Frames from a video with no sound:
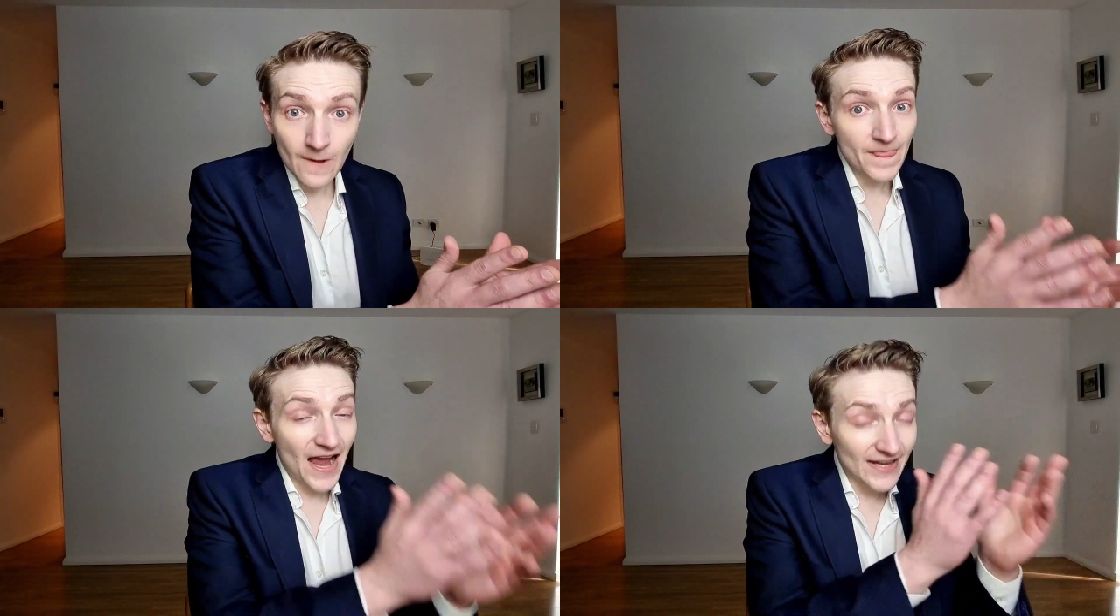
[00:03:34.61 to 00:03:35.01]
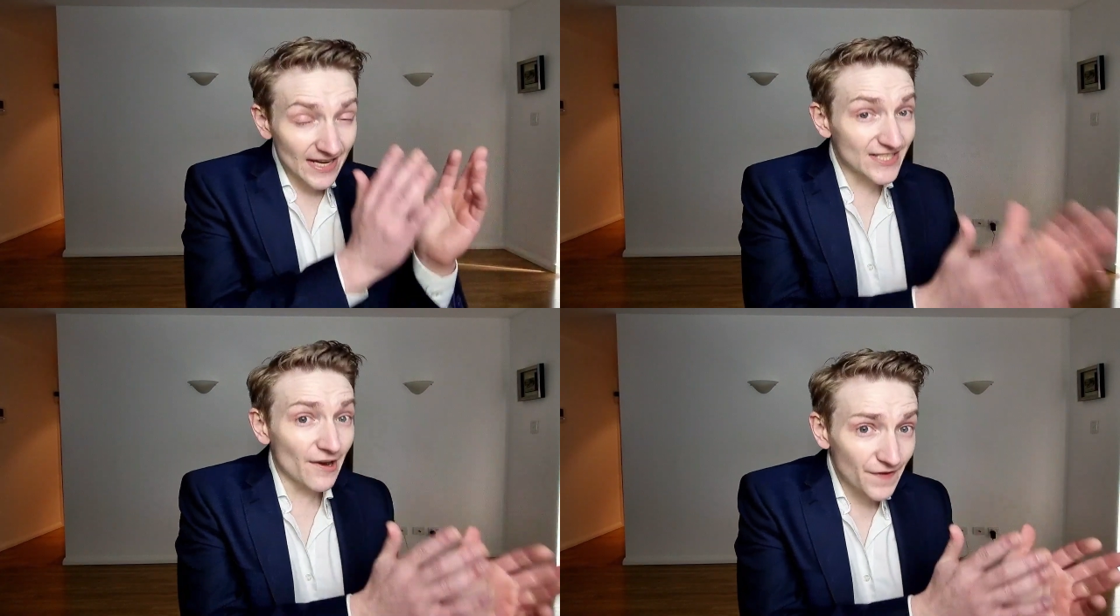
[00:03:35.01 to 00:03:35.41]
And as
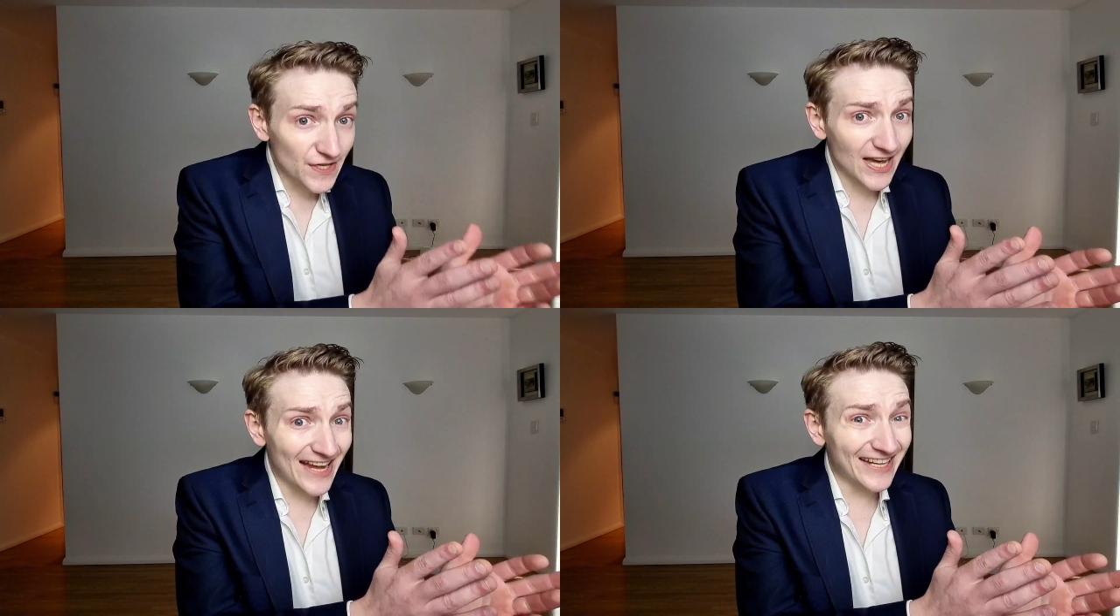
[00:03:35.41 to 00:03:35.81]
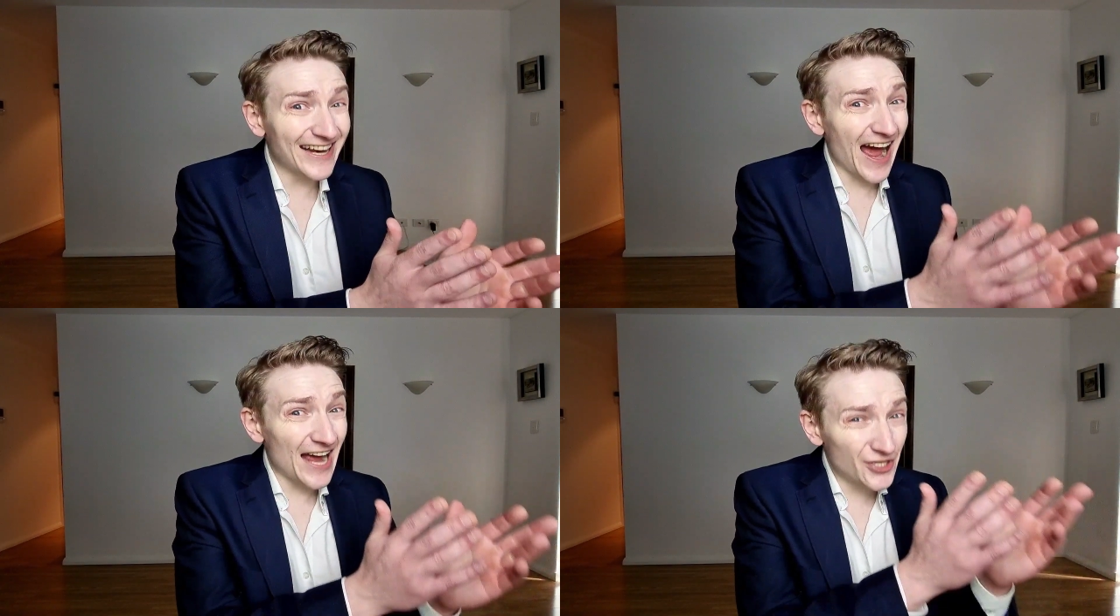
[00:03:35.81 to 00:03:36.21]
I've indicated,
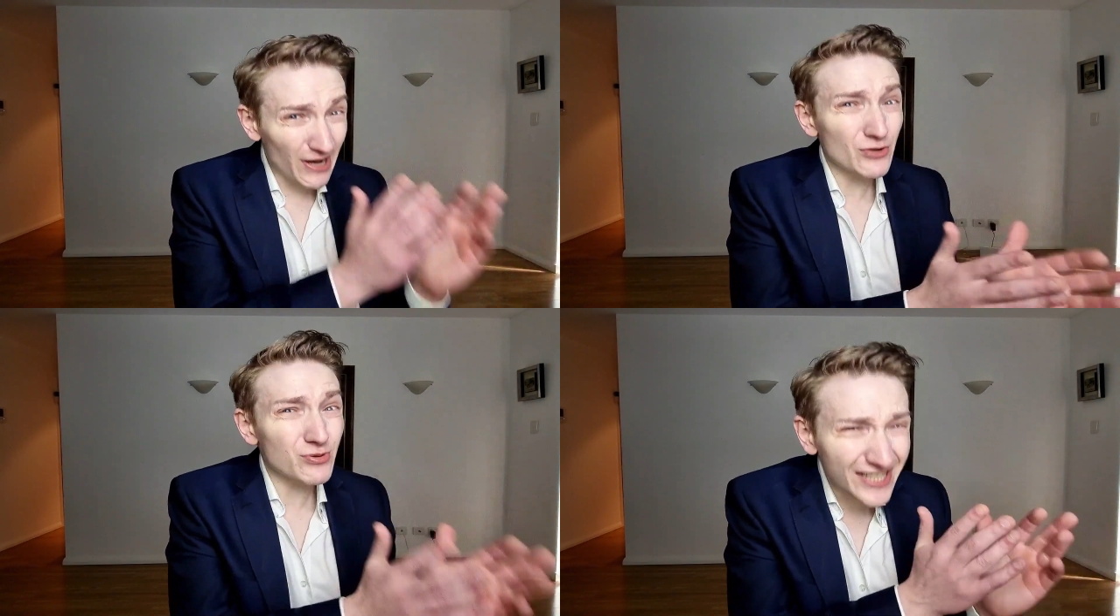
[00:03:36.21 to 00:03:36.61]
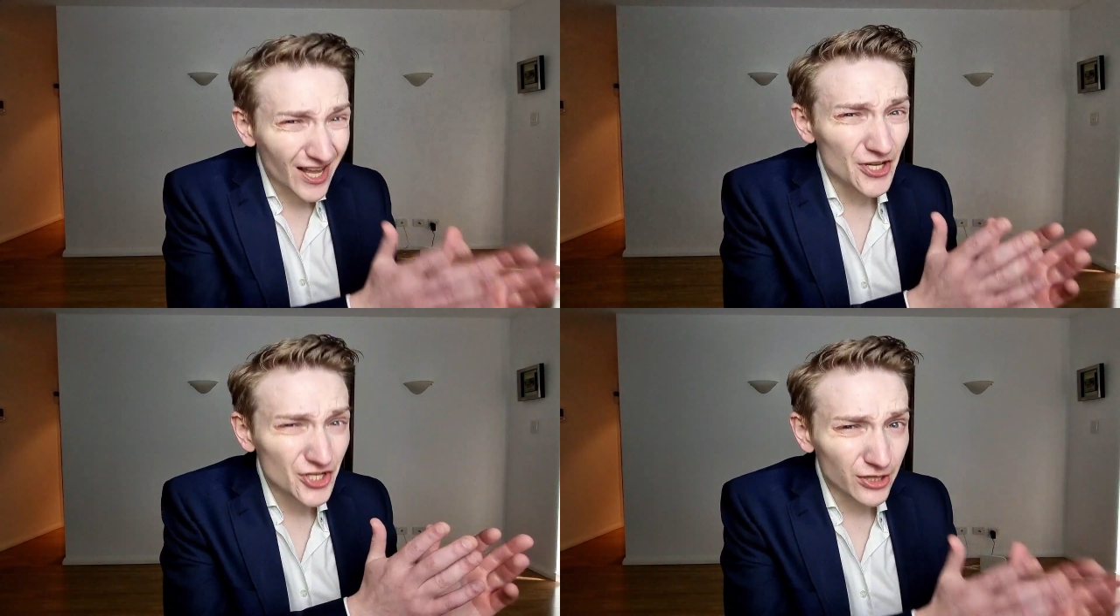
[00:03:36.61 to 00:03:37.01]
I do actually
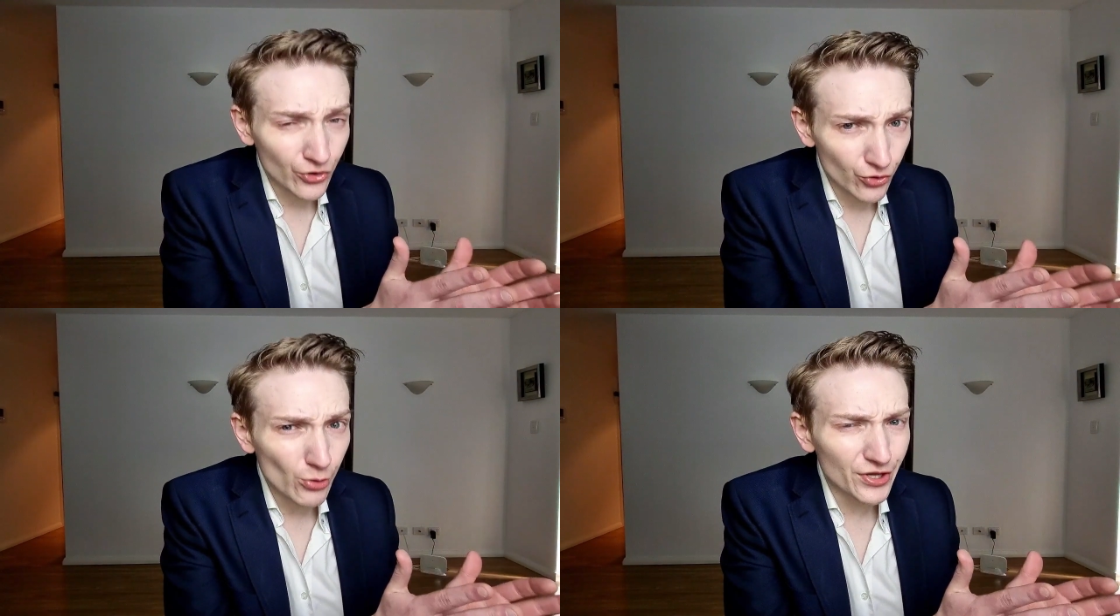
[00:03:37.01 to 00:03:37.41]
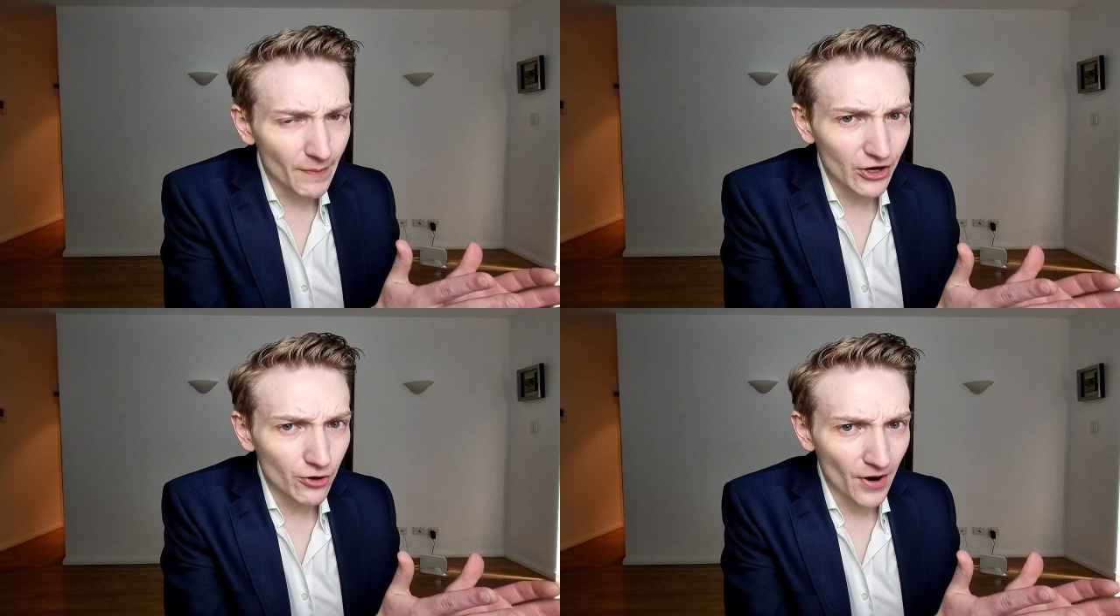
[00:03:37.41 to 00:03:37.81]
largely agree with
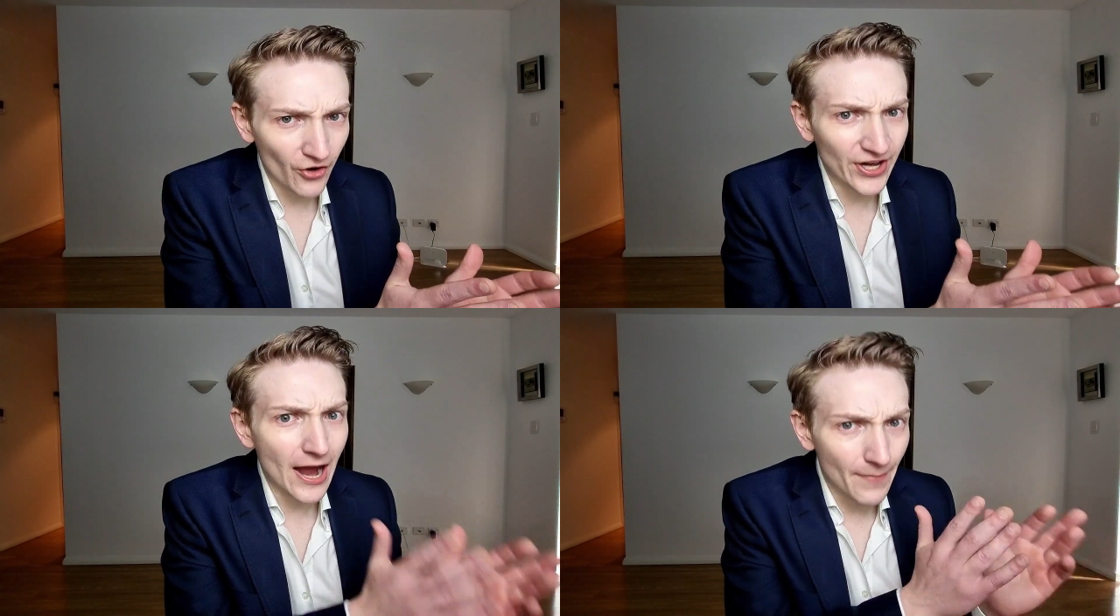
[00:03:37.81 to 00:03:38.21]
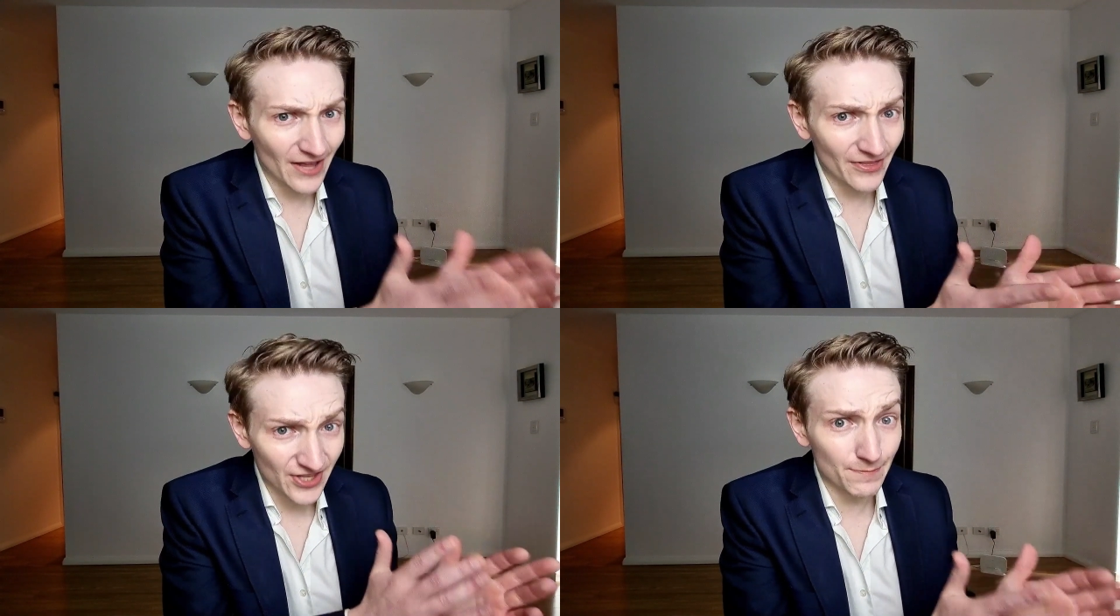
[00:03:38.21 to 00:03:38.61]
Michael Burry about
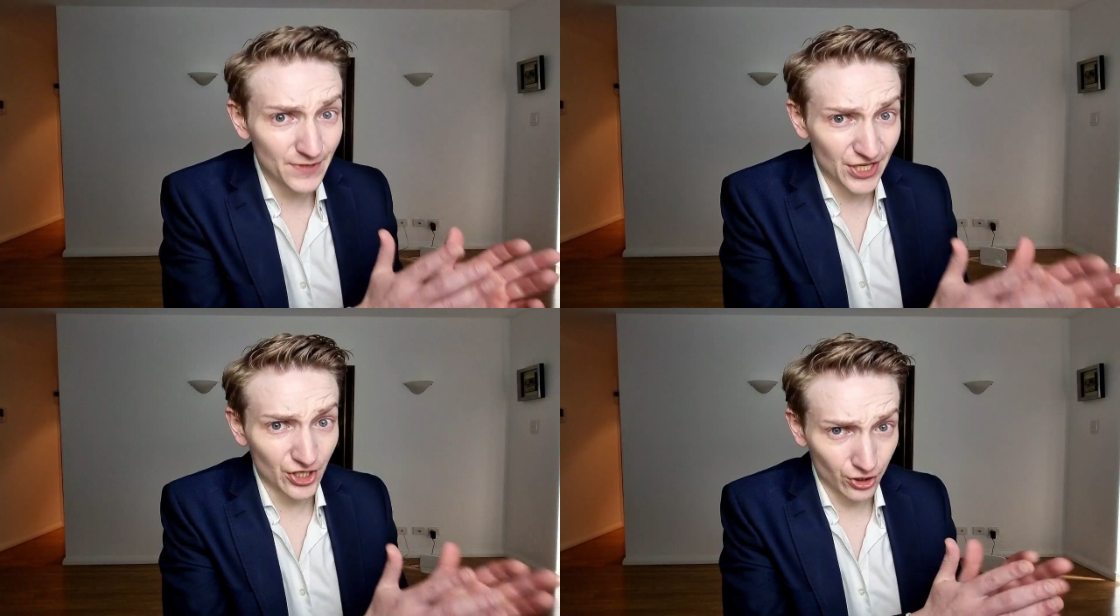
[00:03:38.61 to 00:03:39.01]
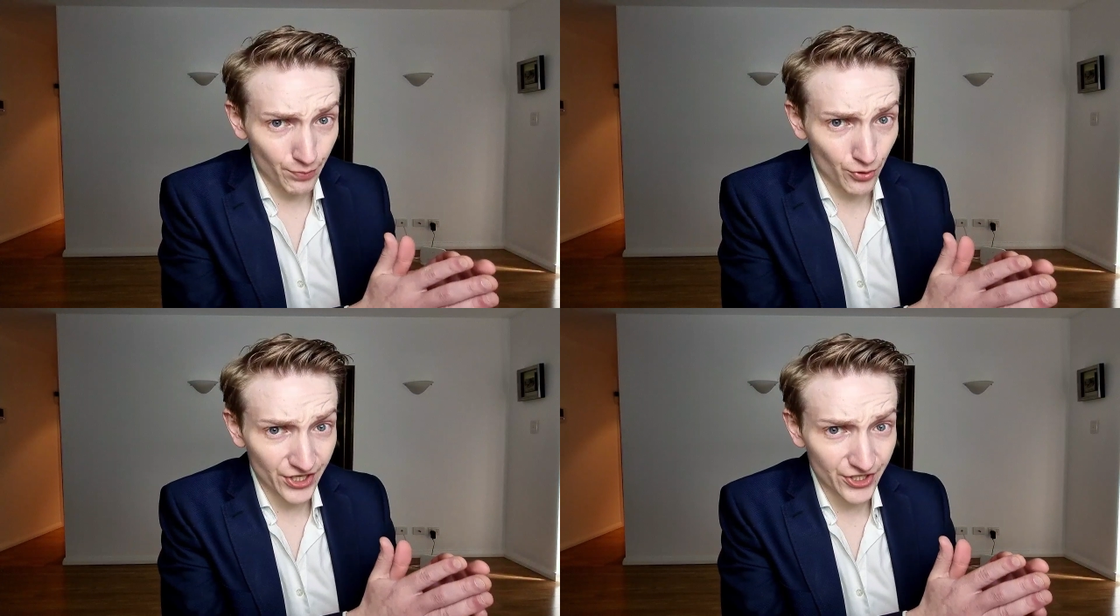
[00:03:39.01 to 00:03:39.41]
this particular
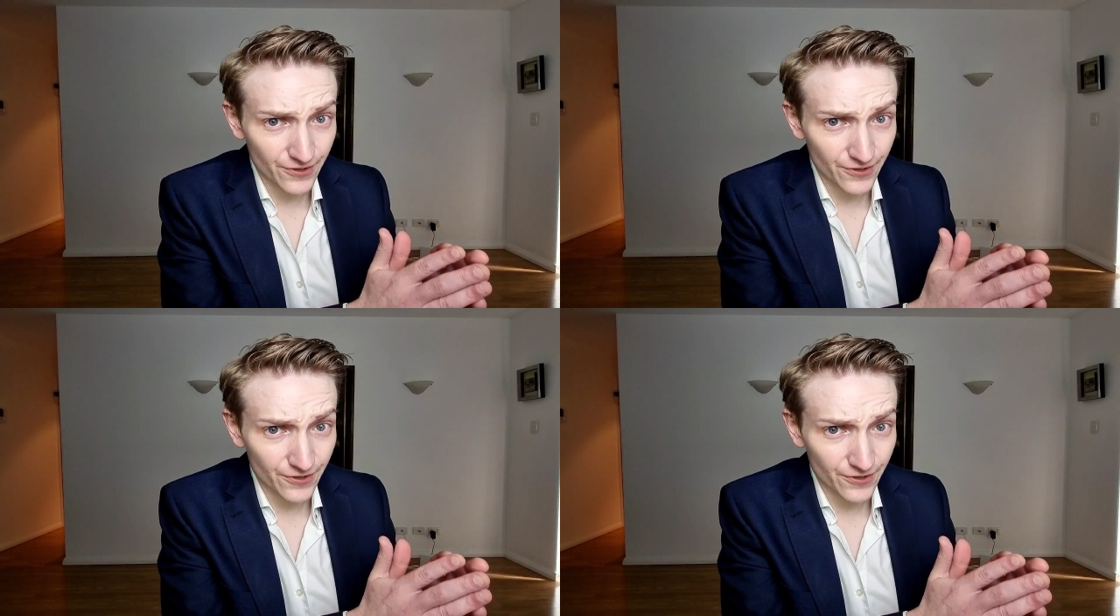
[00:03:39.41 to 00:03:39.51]
point.